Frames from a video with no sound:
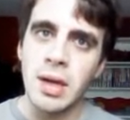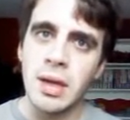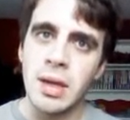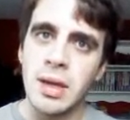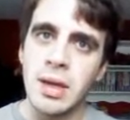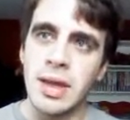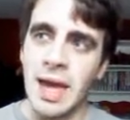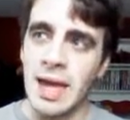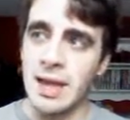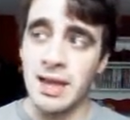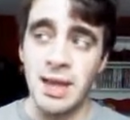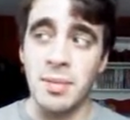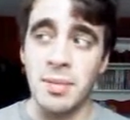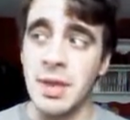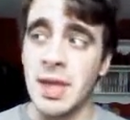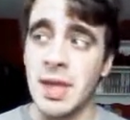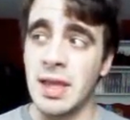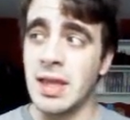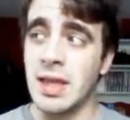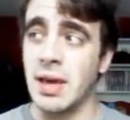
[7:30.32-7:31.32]
that's
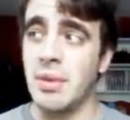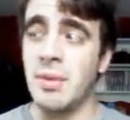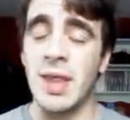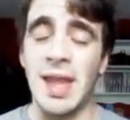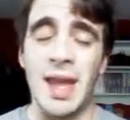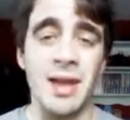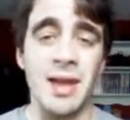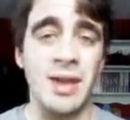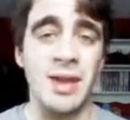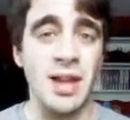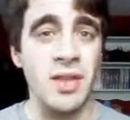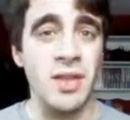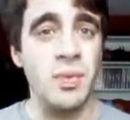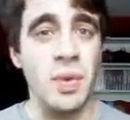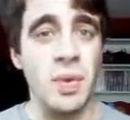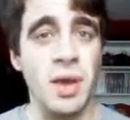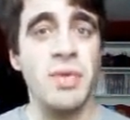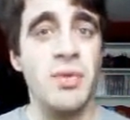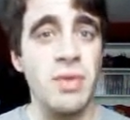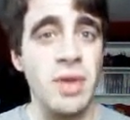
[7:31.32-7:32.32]
something someone that just
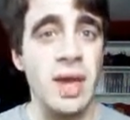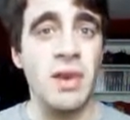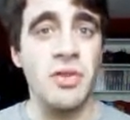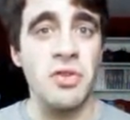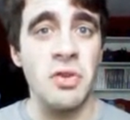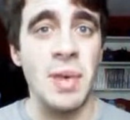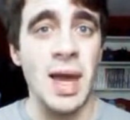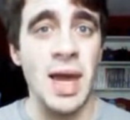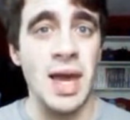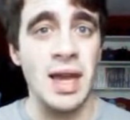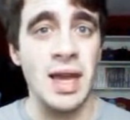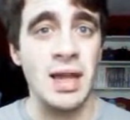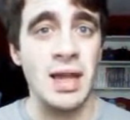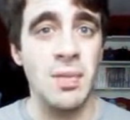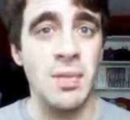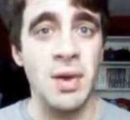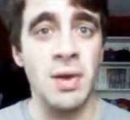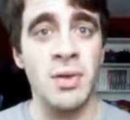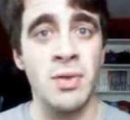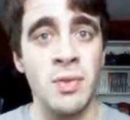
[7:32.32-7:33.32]
went through that traumatic
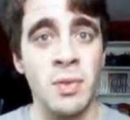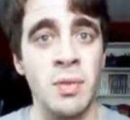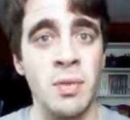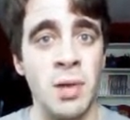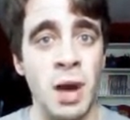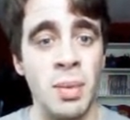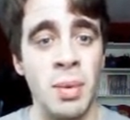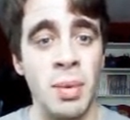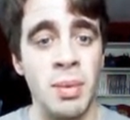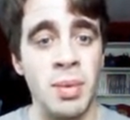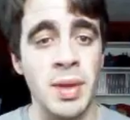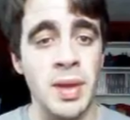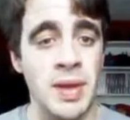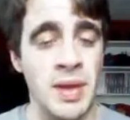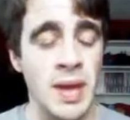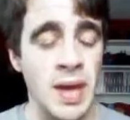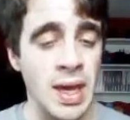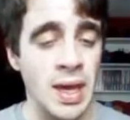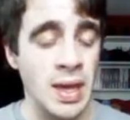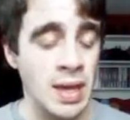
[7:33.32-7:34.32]
experience would probably
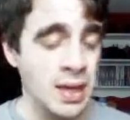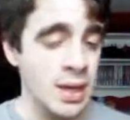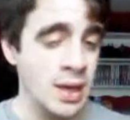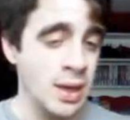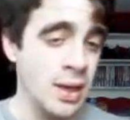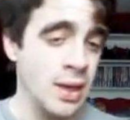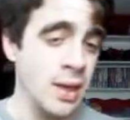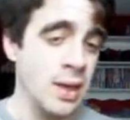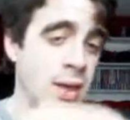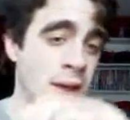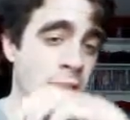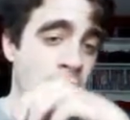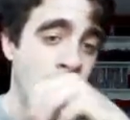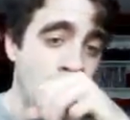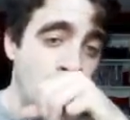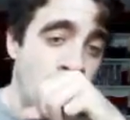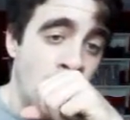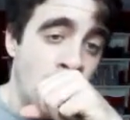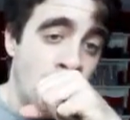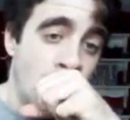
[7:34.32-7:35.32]

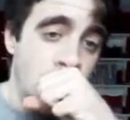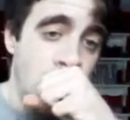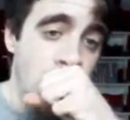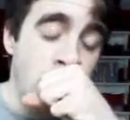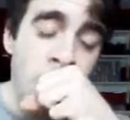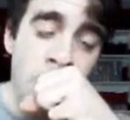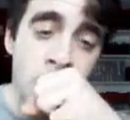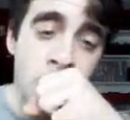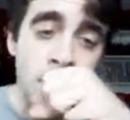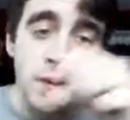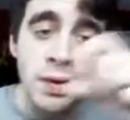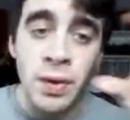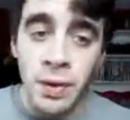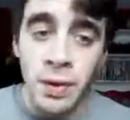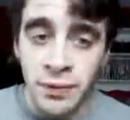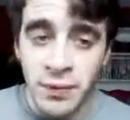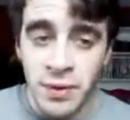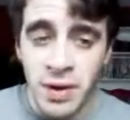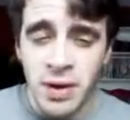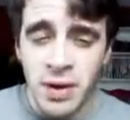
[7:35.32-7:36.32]
say. So
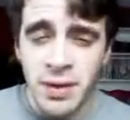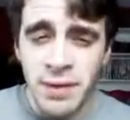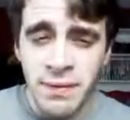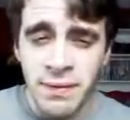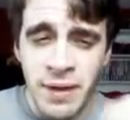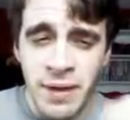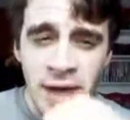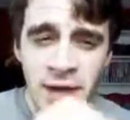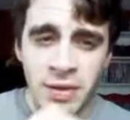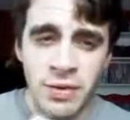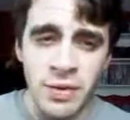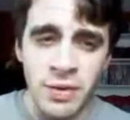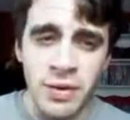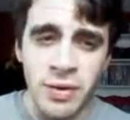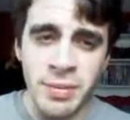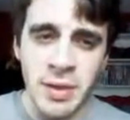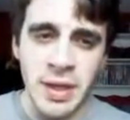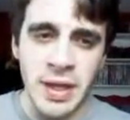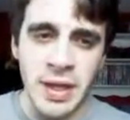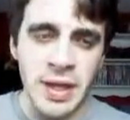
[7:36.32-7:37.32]
Fury
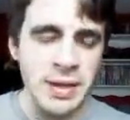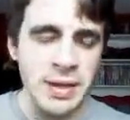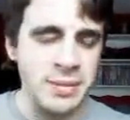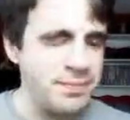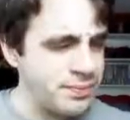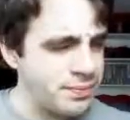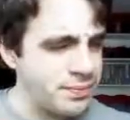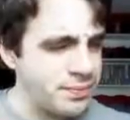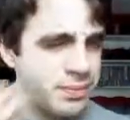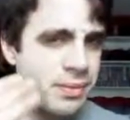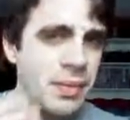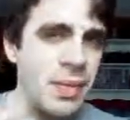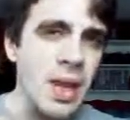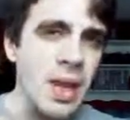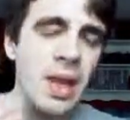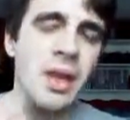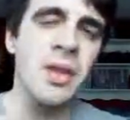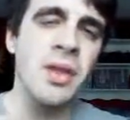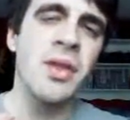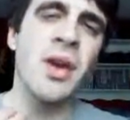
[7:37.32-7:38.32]
Firestorm is in there.
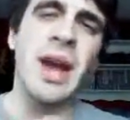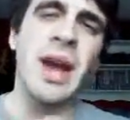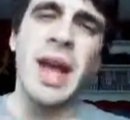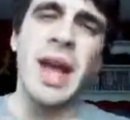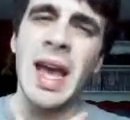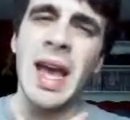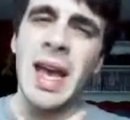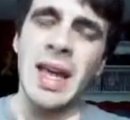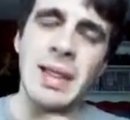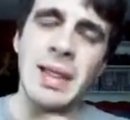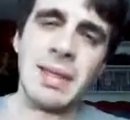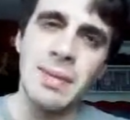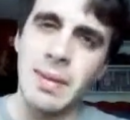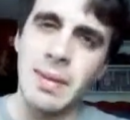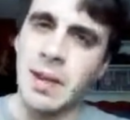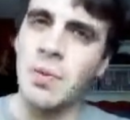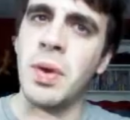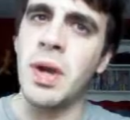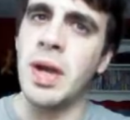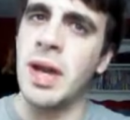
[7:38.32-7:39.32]
Sorry, I ha
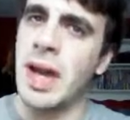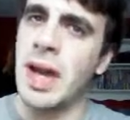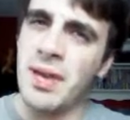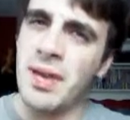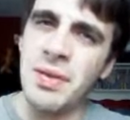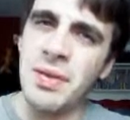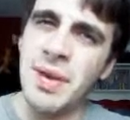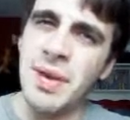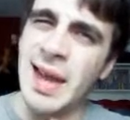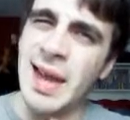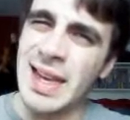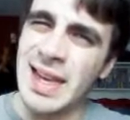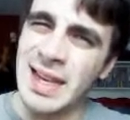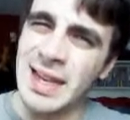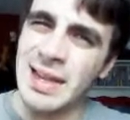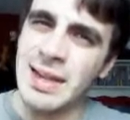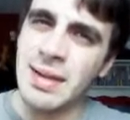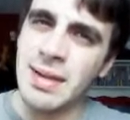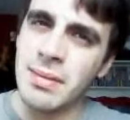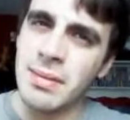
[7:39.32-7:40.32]
it's weird, I had some kind of
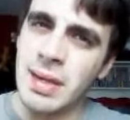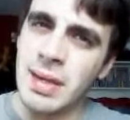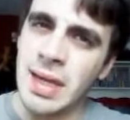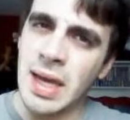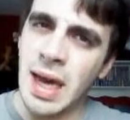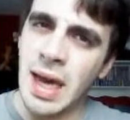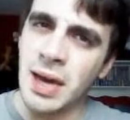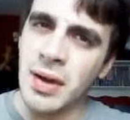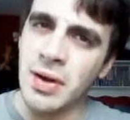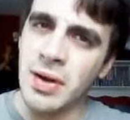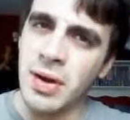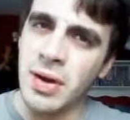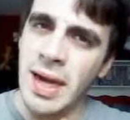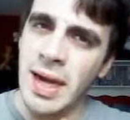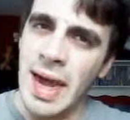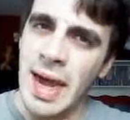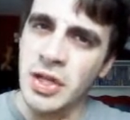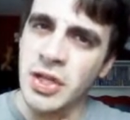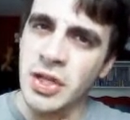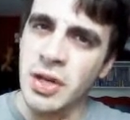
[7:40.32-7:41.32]
cut or
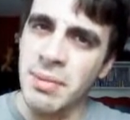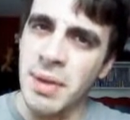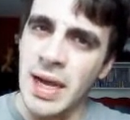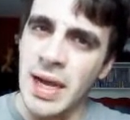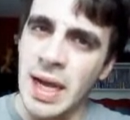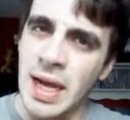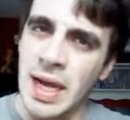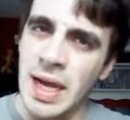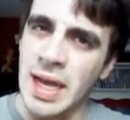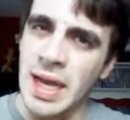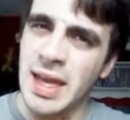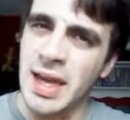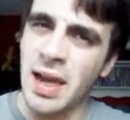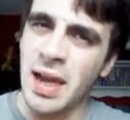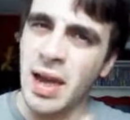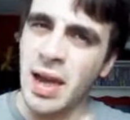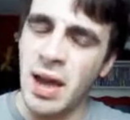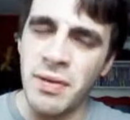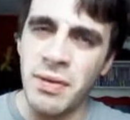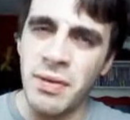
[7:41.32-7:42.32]
gash in my neck I think I
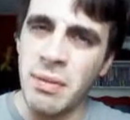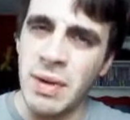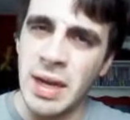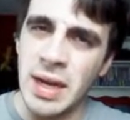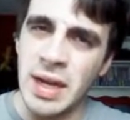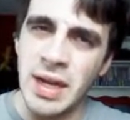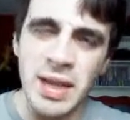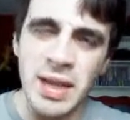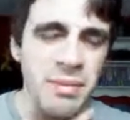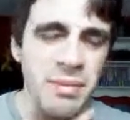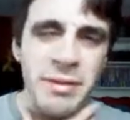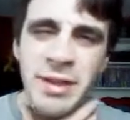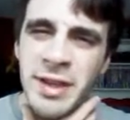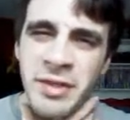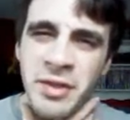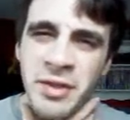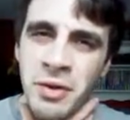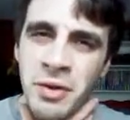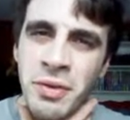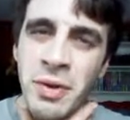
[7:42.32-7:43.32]
got from eating something,
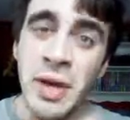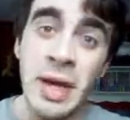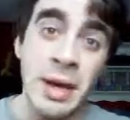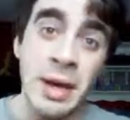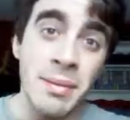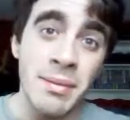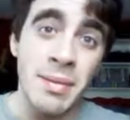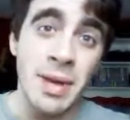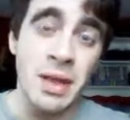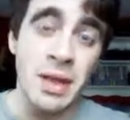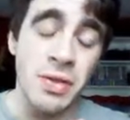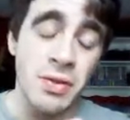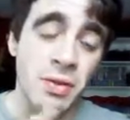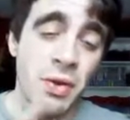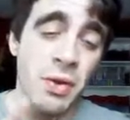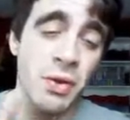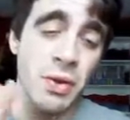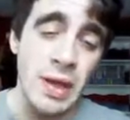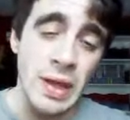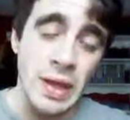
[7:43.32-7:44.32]
so my
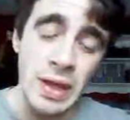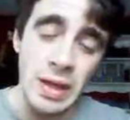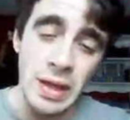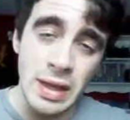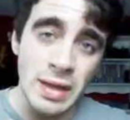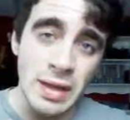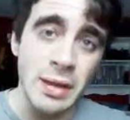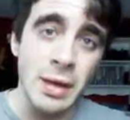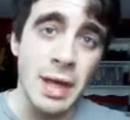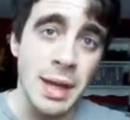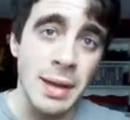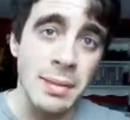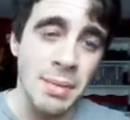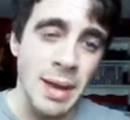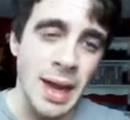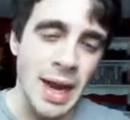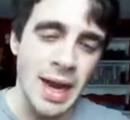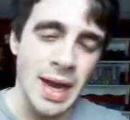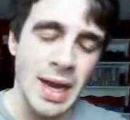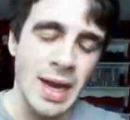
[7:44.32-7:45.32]
throat is in
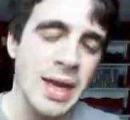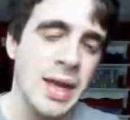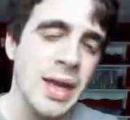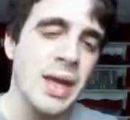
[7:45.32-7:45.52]
pain.